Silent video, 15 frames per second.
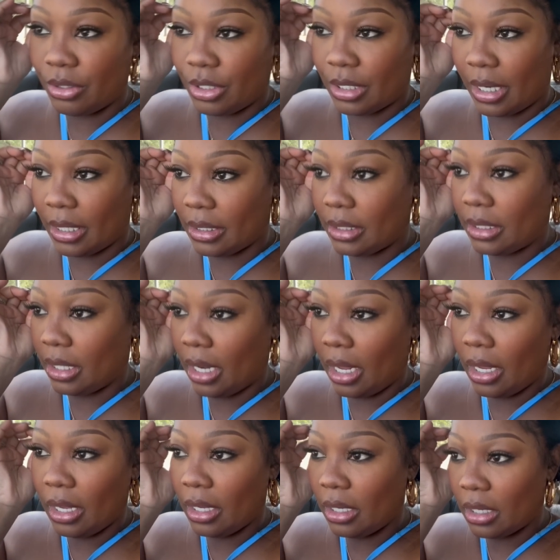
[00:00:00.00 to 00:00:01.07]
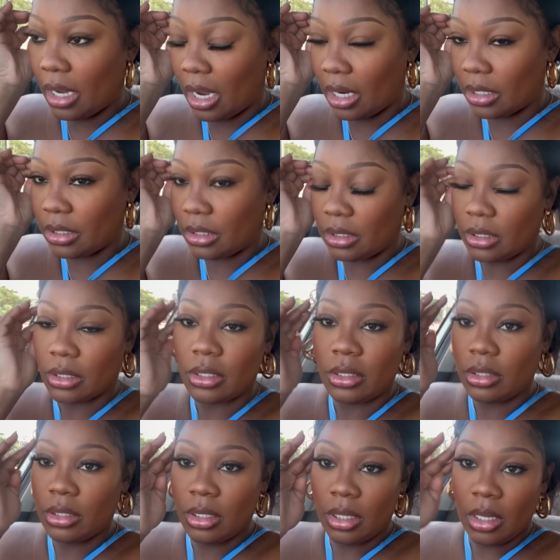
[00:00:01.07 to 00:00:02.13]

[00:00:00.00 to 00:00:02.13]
shades today I should have